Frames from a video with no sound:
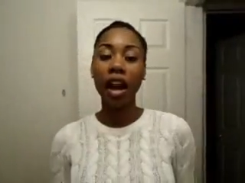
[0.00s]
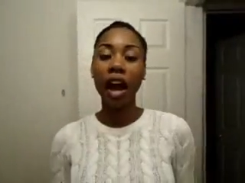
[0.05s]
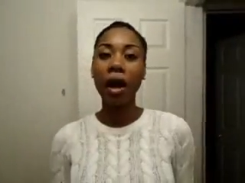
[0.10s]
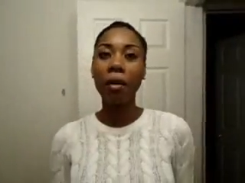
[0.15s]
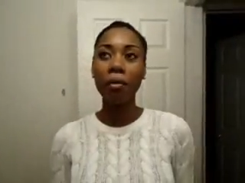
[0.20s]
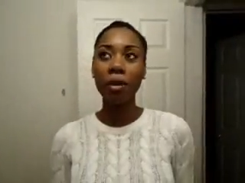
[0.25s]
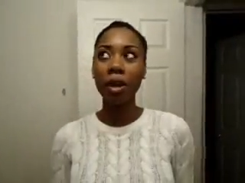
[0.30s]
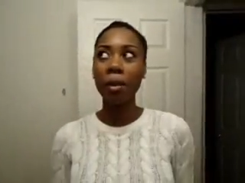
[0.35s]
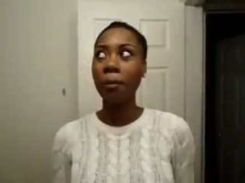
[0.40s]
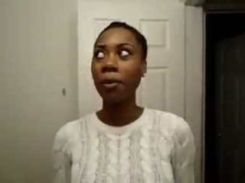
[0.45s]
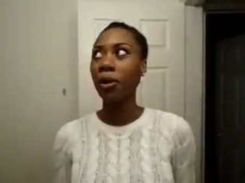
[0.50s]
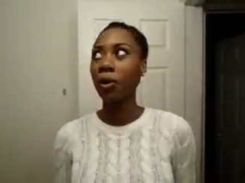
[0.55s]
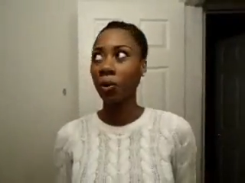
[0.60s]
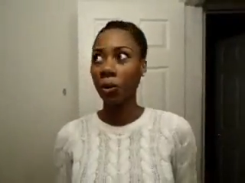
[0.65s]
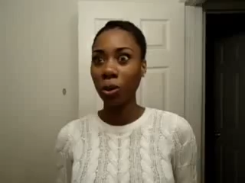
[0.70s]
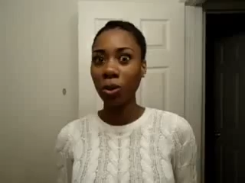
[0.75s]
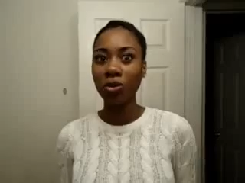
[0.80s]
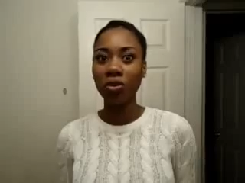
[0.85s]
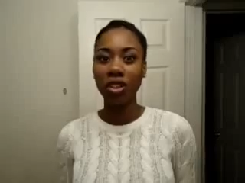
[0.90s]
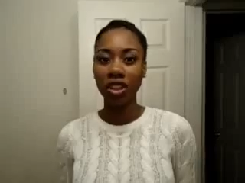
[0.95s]
I meant
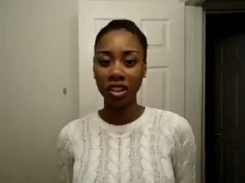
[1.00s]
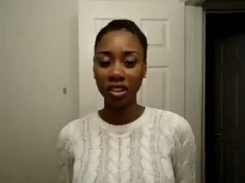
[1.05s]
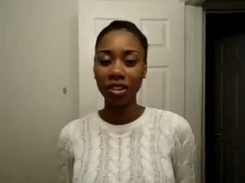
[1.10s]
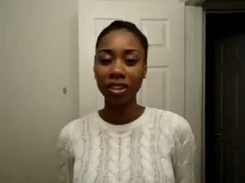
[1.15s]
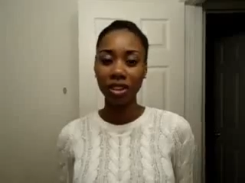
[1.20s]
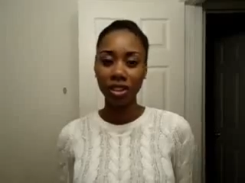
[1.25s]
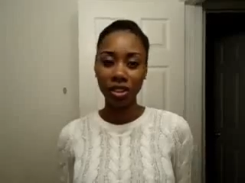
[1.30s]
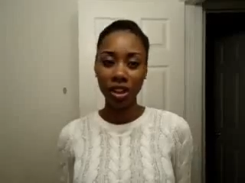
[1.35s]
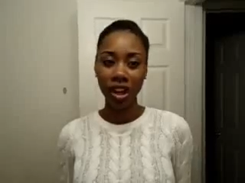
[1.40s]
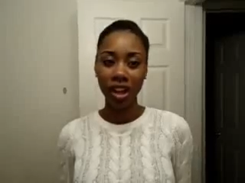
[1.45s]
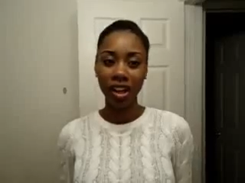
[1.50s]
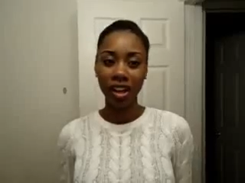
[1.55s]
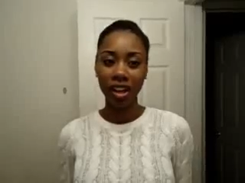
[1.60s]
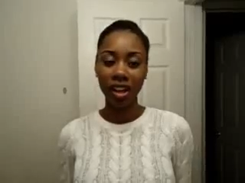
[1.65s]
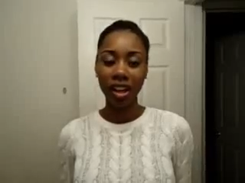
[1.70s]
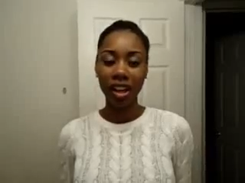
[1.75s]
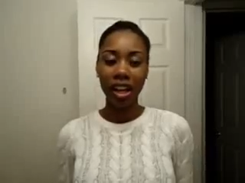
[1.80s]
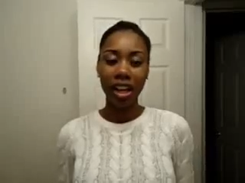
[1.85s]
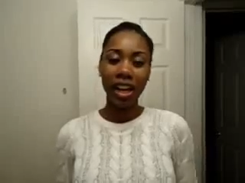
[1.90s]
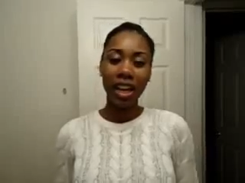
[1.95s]
Peruvian
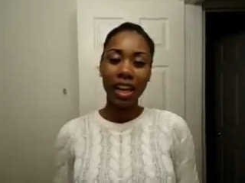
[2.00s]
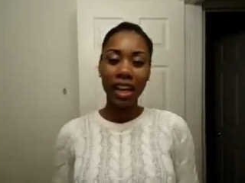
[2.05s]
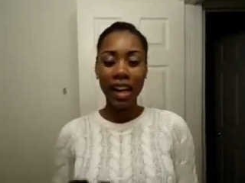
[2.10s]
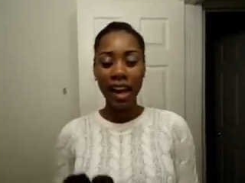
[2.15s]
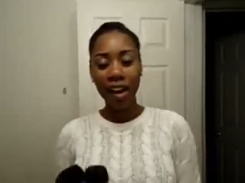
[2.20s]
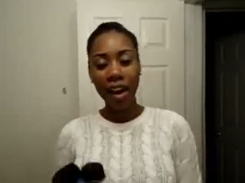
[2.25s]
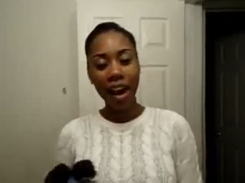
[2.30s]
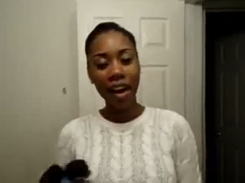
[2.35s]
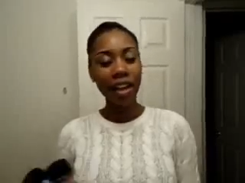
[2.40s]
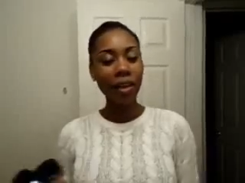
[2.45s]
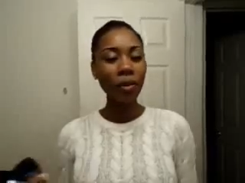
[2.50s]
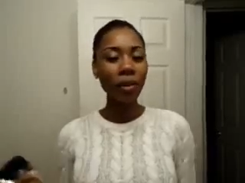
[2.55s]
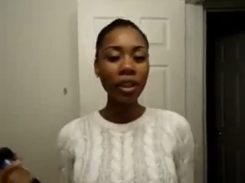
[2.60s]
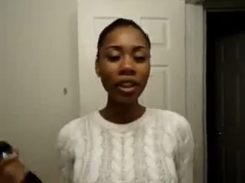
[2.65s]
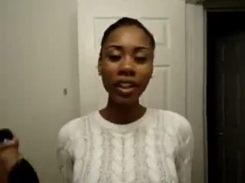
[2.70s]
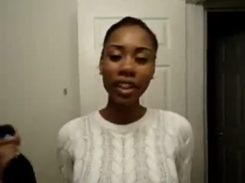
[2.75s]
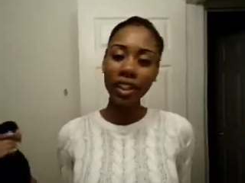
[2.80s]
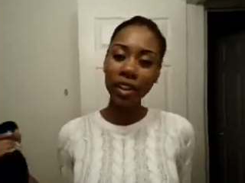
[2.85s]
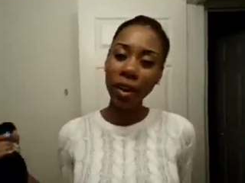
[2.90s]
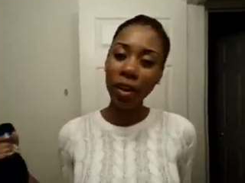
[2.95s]
straight. Now, I don't want
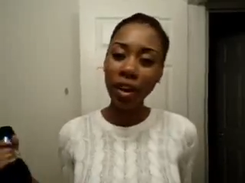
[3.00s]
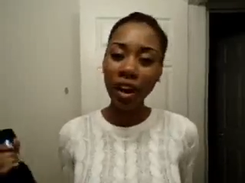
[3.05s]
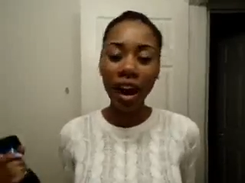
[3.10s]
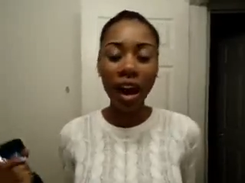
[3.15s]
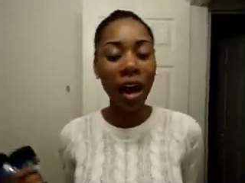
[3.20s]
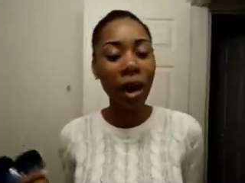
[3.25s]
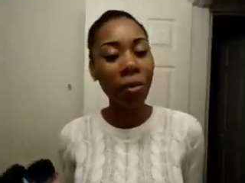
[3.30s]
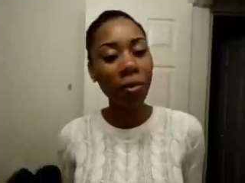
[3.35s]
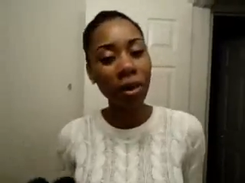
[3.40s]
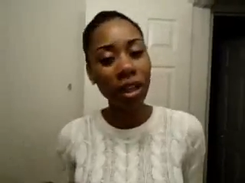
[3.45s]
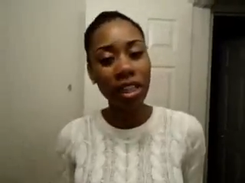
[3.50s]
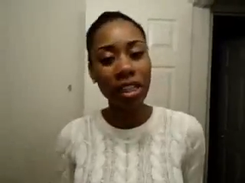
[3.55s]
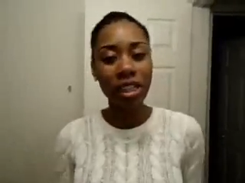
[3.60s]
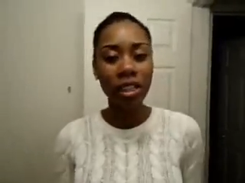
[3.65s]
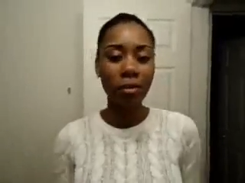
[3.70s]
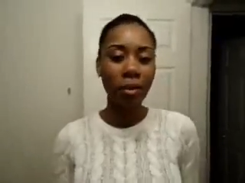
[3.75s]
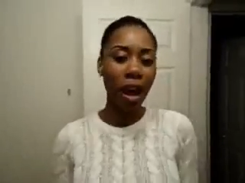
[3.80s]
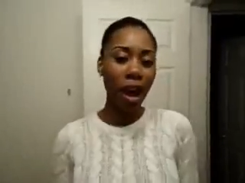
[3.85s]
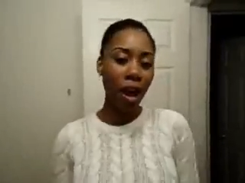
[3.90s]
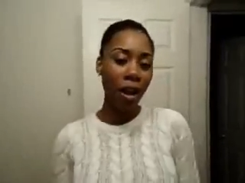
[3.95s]
to hear no
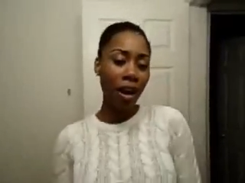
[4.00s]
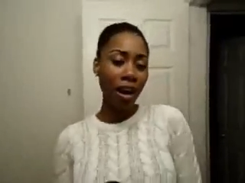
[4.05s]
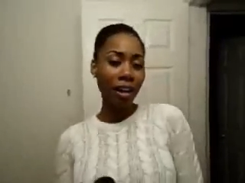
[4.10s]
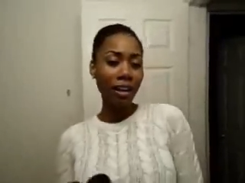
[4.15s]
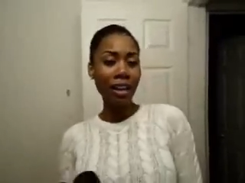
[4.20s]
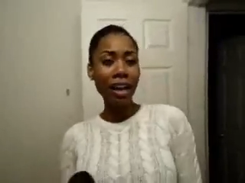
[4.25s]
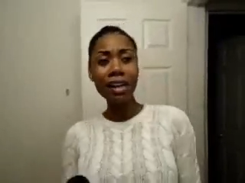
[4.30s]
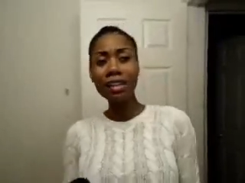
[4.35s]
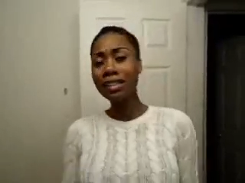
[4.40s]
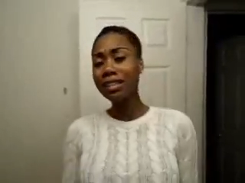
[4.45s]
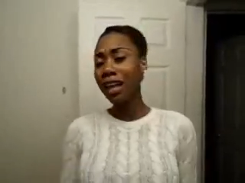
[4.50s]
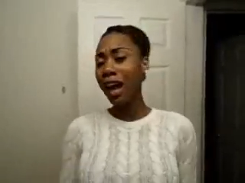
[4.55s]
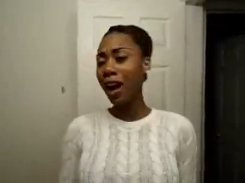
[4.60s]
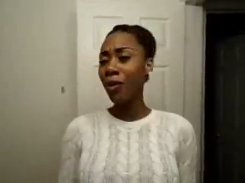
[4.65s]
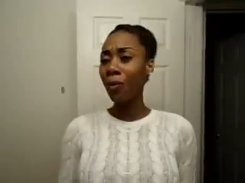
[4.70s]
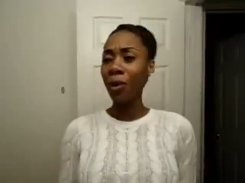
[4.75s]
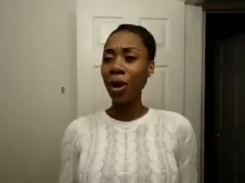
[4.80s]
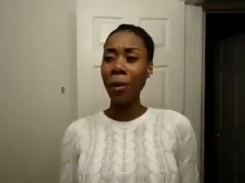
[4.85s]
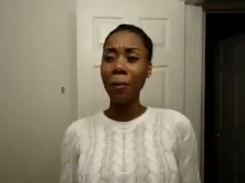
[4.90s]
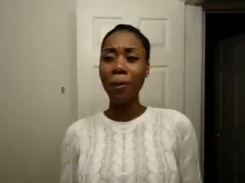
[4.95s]
comments about, that's
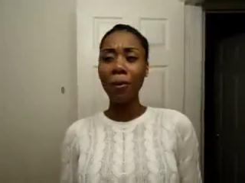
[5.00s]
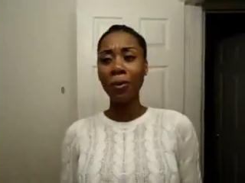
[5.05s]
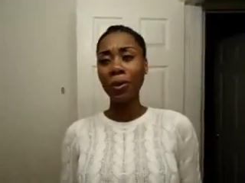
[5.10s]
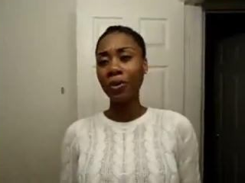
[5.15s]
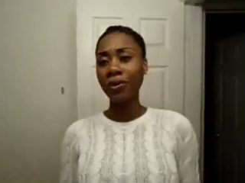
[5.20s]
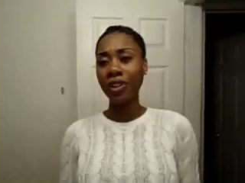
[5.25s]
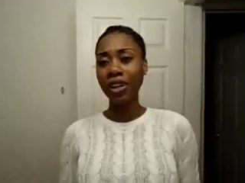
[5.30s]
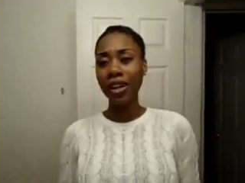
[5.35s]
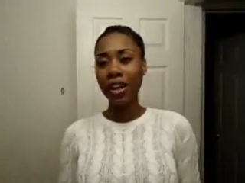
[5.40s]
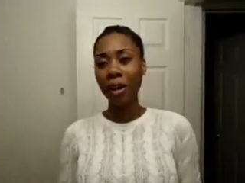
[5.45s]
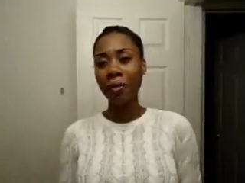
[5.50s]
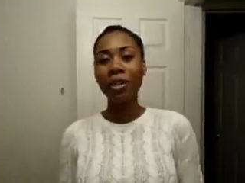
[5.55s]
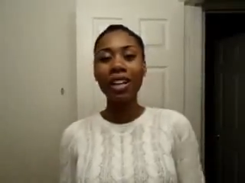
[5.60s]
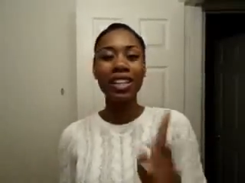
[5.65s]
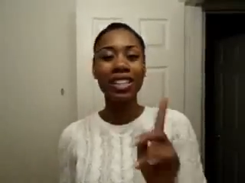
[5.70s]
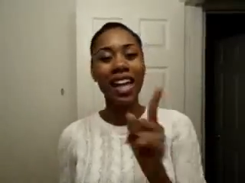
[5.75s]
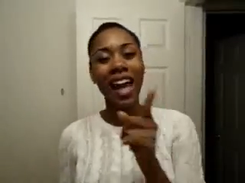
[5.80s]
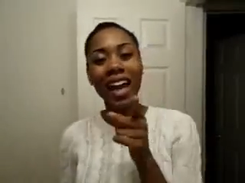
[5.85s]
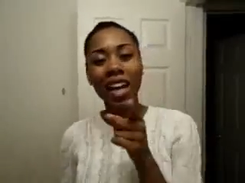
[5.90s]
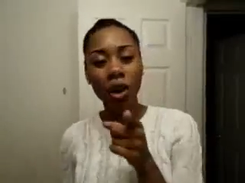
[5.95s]
not real Peruvian hair,
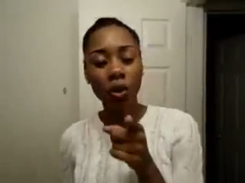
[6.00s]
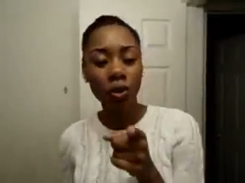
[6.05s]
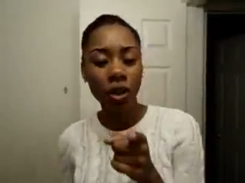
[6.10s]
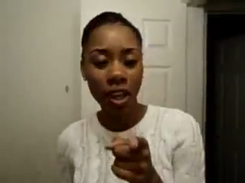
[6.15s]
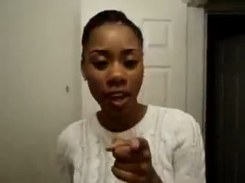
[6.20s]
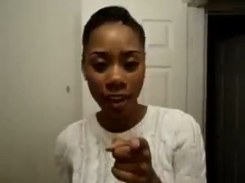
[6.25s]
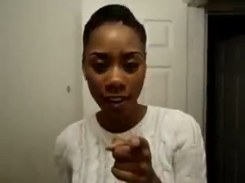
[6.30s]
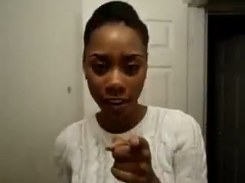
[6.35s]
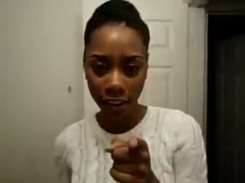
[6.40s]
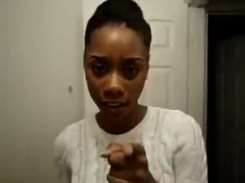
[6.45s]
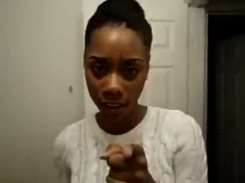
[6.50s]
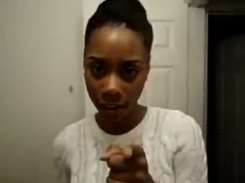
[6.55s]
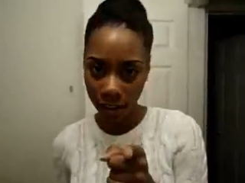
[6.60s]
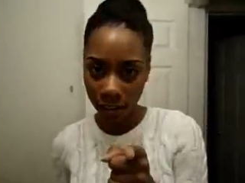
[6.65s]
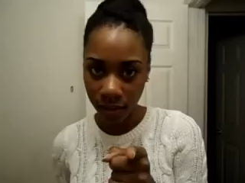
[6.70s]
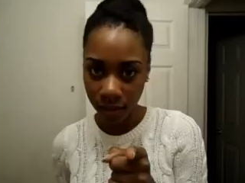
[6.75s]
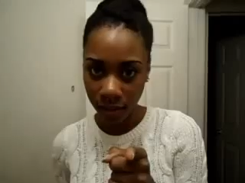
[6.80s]
because I don't care